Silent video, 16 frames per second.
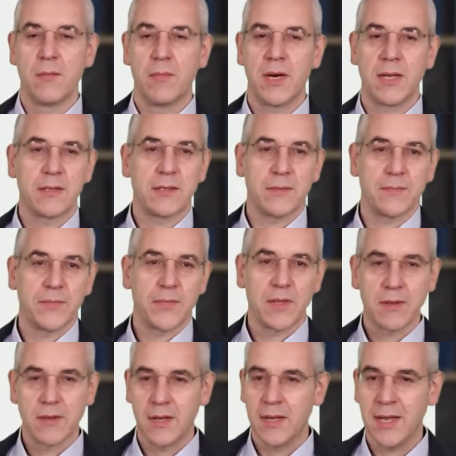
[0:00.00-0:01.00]
But
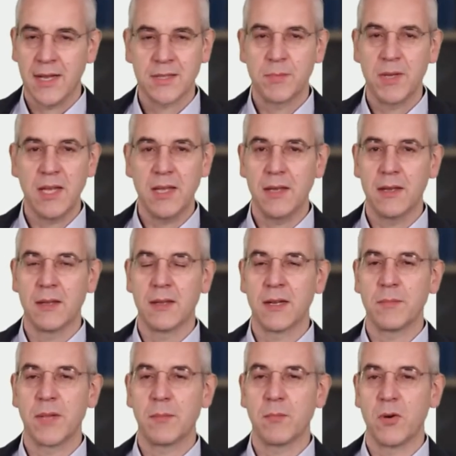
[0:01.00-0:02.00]
let's be a
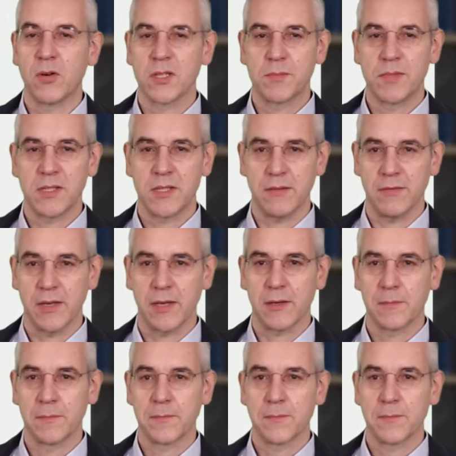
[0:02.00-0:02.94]
little bit more specific.